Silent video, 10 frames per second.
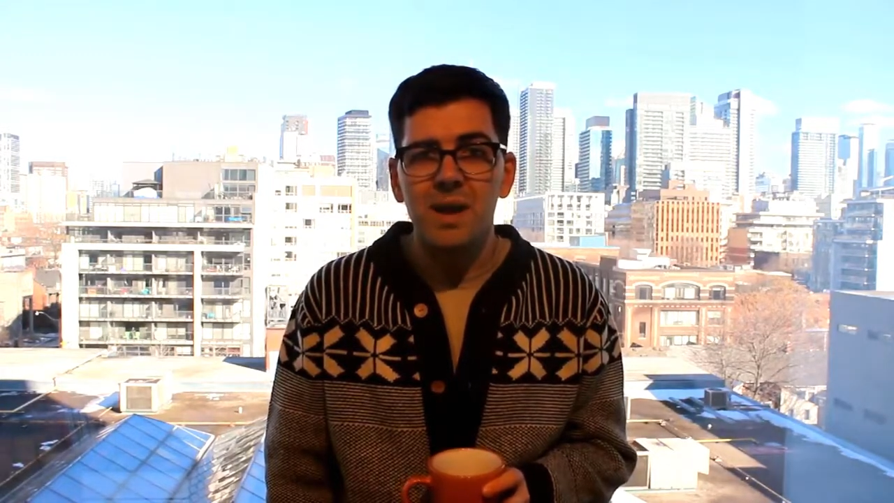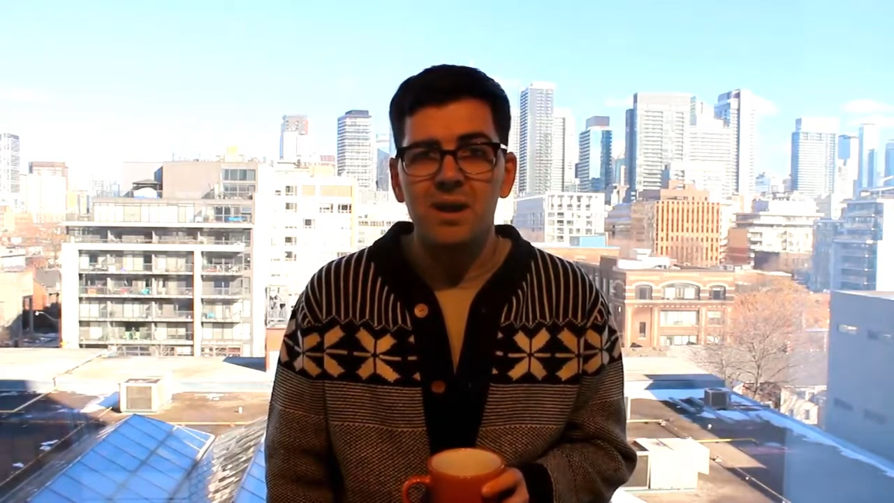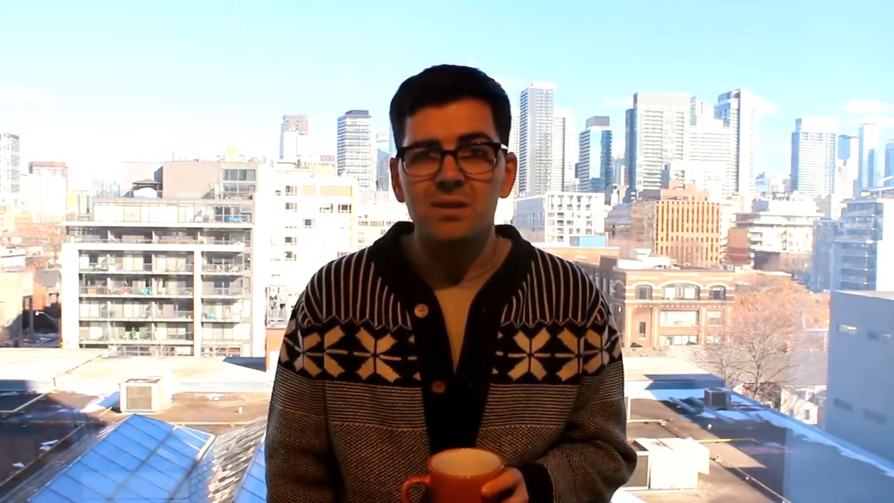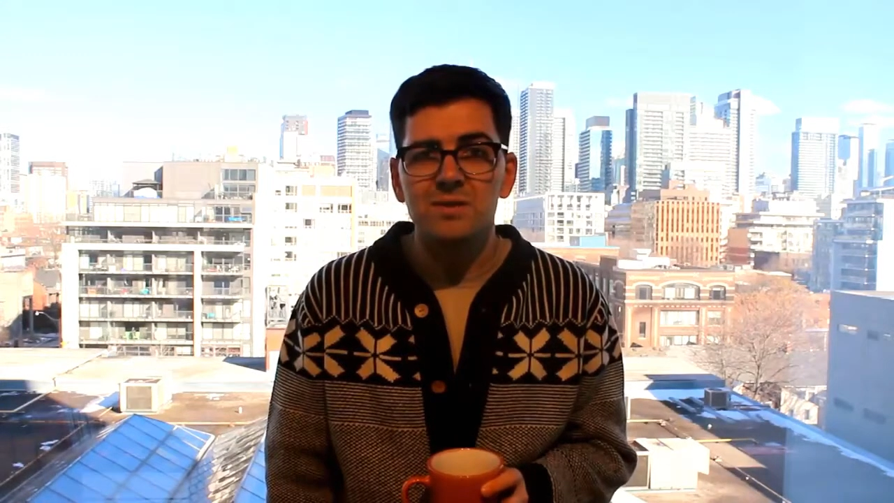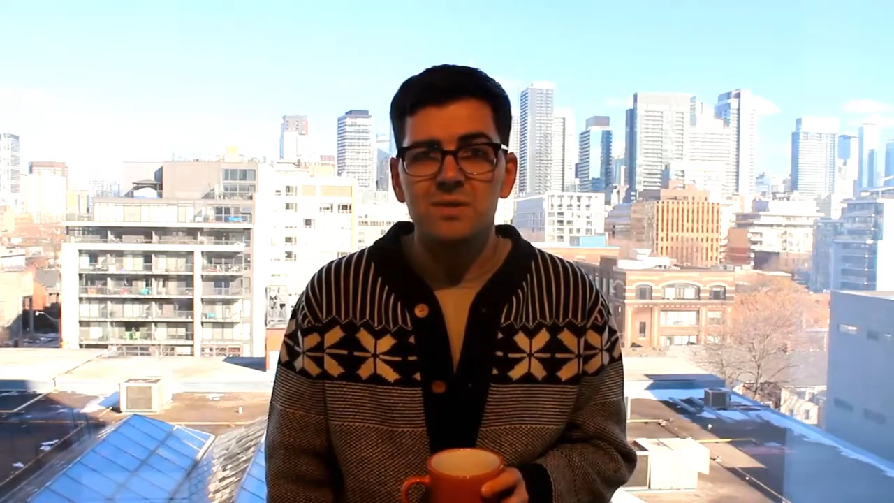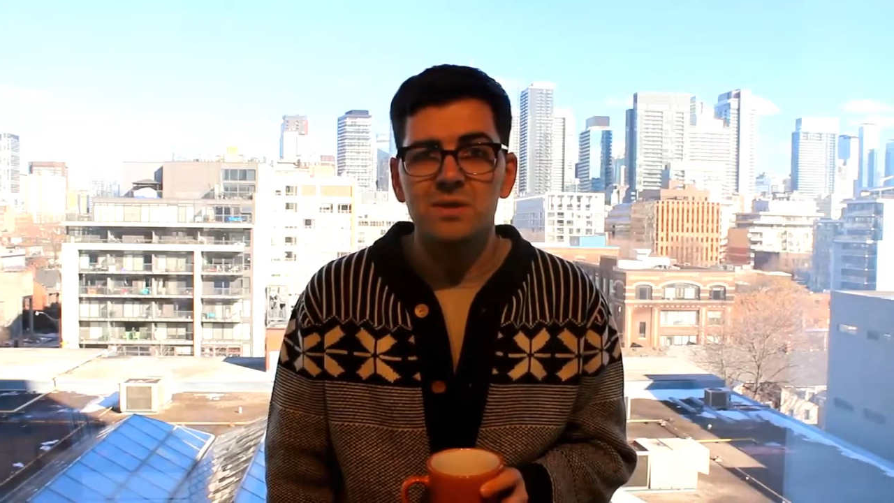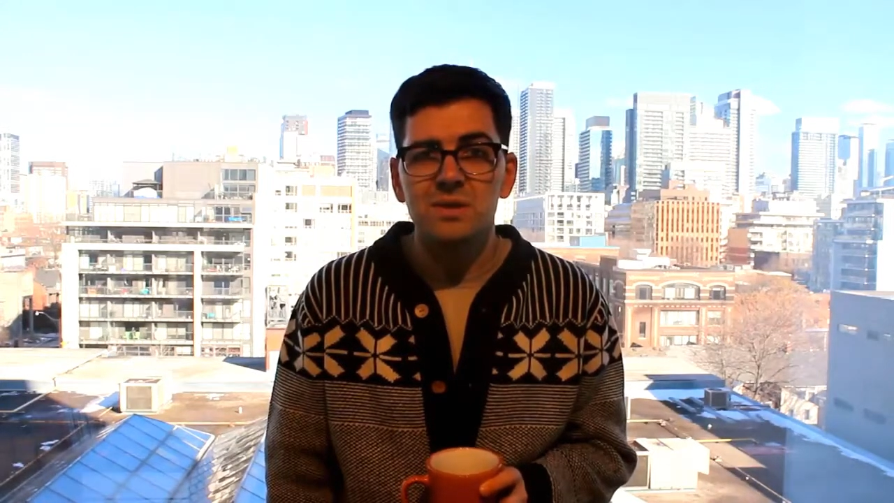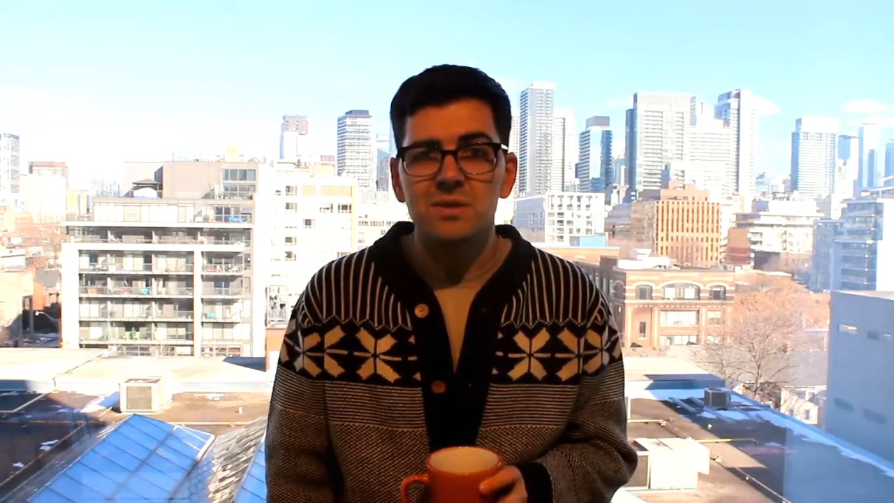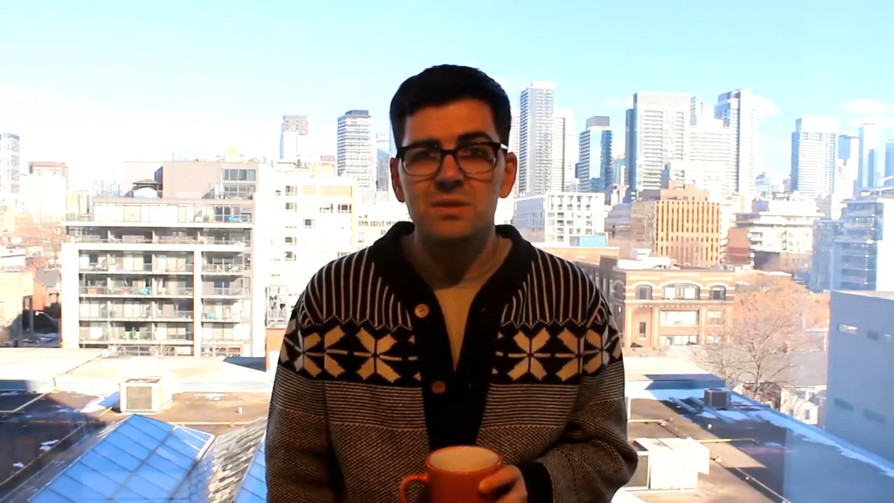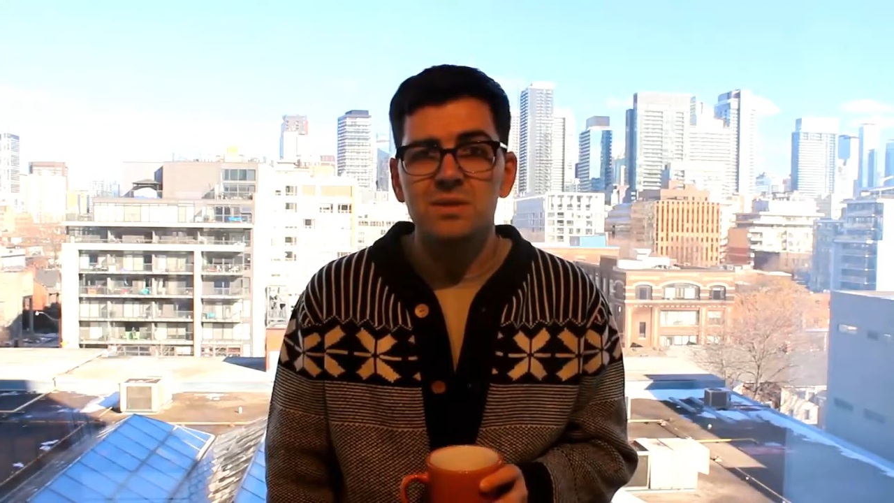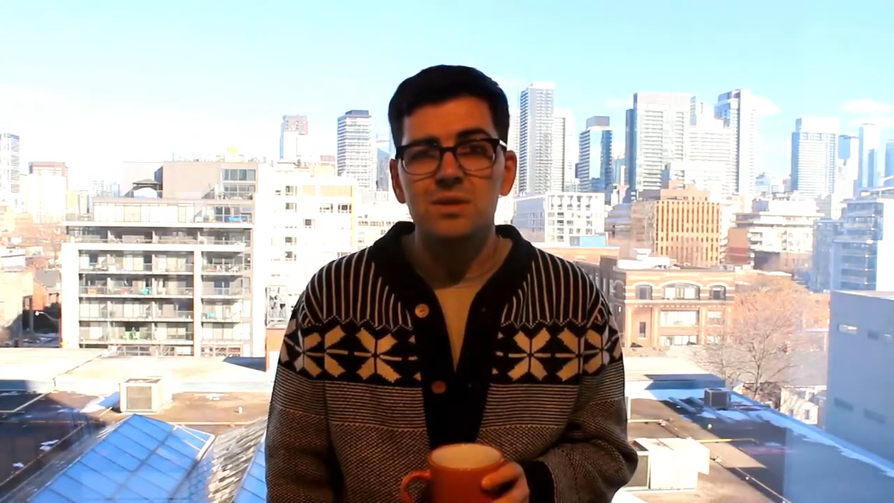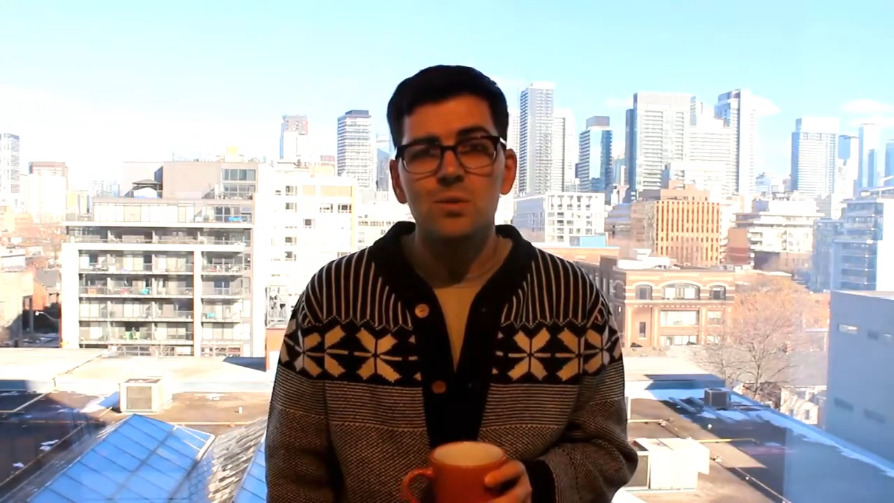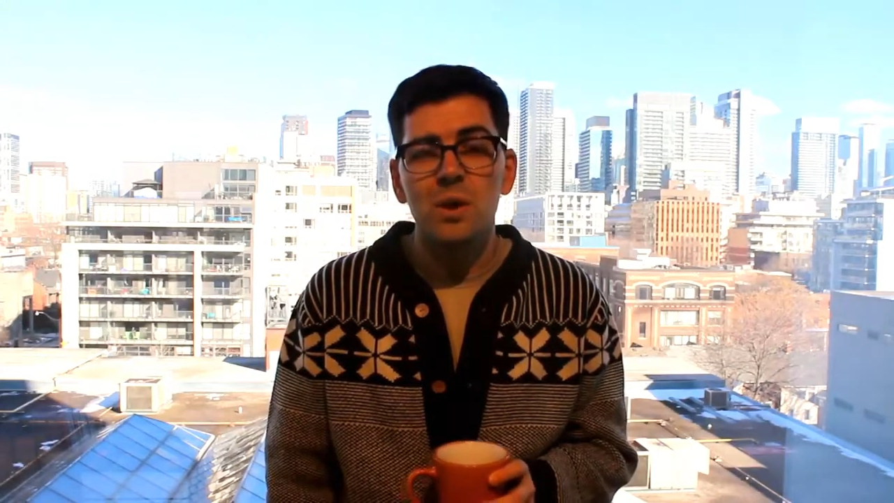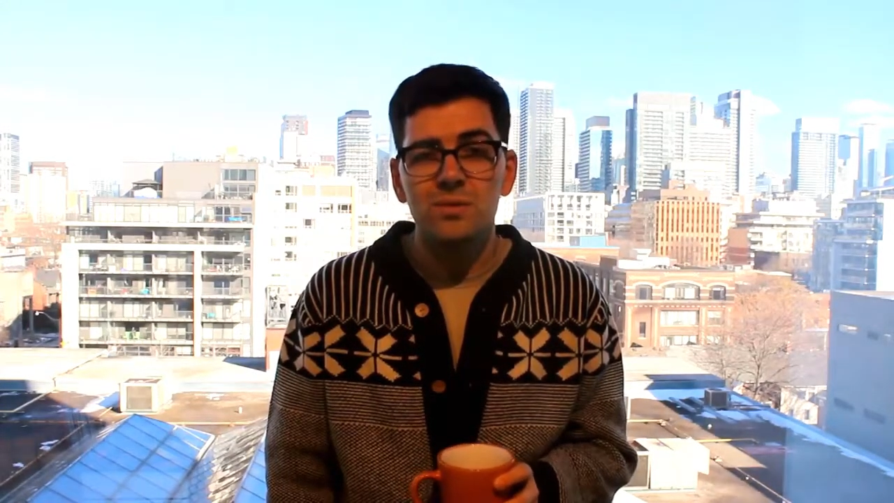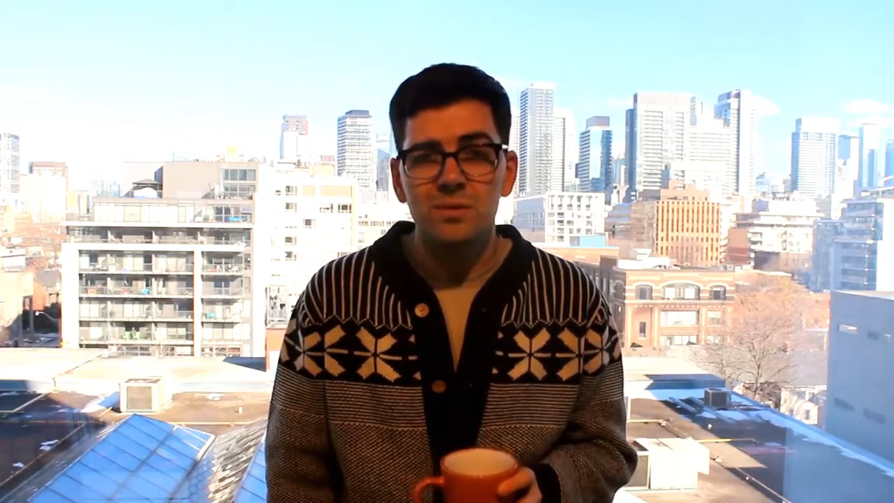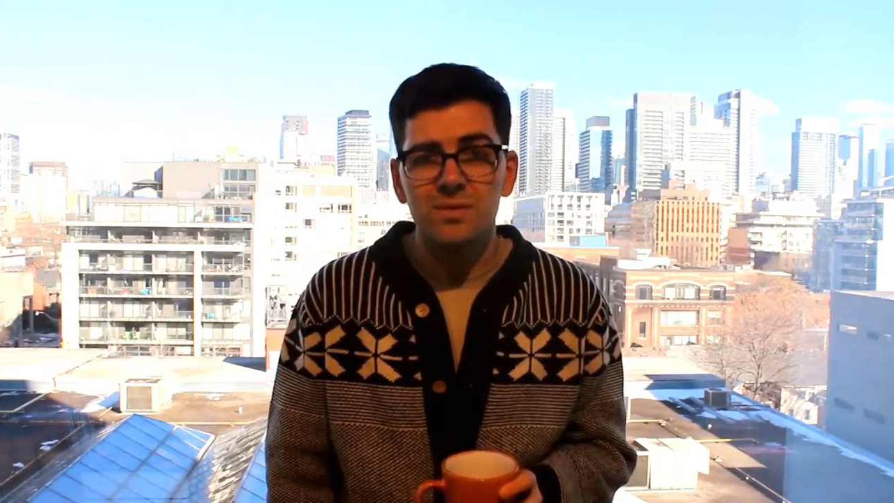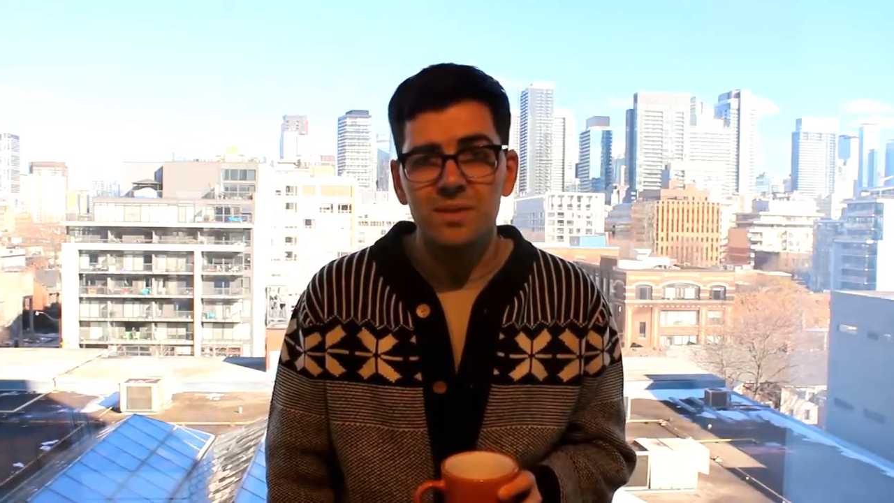payers for as little as $250